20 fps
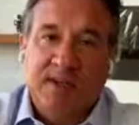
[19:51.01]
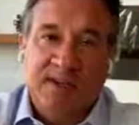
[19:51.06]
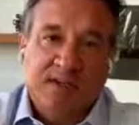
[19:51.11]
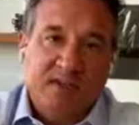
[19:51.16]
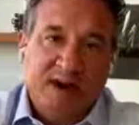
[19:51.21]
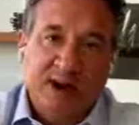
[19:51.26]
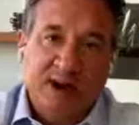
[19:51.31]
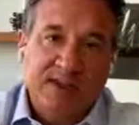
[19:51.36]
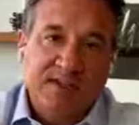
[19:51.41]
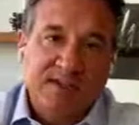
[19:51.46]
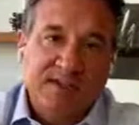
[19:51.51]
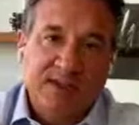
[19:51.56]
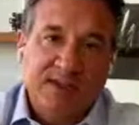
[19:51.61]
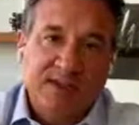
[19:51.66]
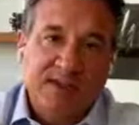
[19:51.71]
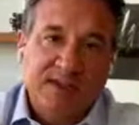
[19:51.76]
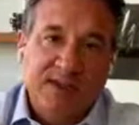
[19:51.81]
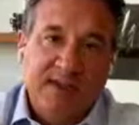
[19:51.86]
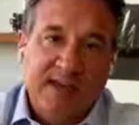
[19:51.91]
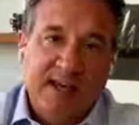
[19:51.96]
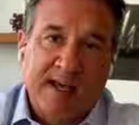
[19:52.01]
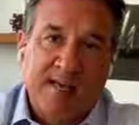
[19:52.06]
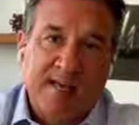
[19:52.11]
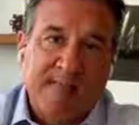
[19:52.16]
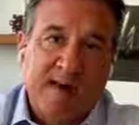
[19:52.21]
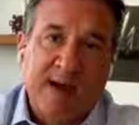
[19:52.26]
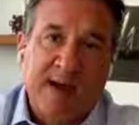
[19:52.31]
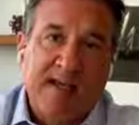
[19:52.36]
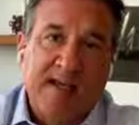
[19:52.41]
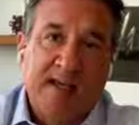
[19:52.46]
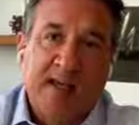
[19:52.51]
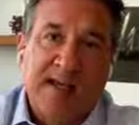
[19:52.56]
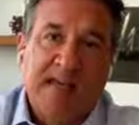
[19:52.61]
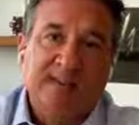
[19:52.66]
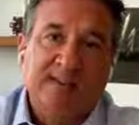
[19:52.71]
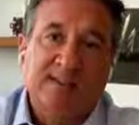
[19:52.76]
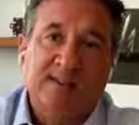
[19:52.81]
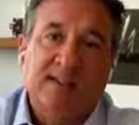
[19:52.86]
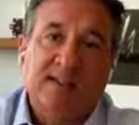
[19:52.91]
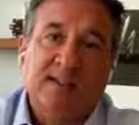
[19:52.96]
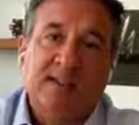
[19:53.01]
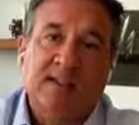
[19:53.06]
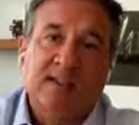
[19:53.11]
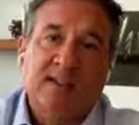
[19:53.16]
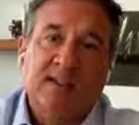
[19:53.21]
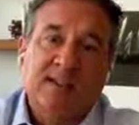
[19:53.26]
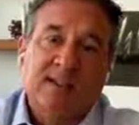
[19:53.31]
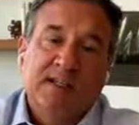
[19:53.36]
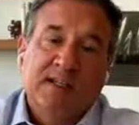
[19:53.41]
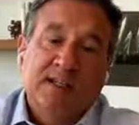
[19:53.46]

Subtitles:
interactions on that bot last year.